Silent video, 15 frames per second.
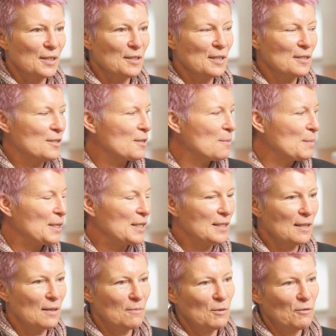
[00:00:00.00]
And then somebody
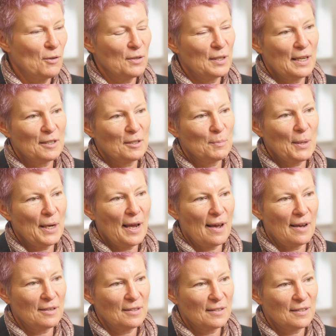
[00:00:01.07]
said, we've got an
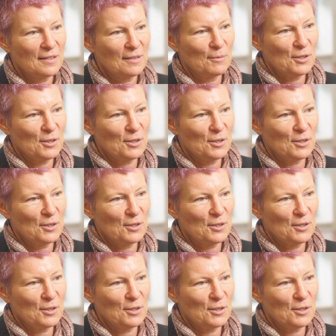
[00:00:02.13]
XPS,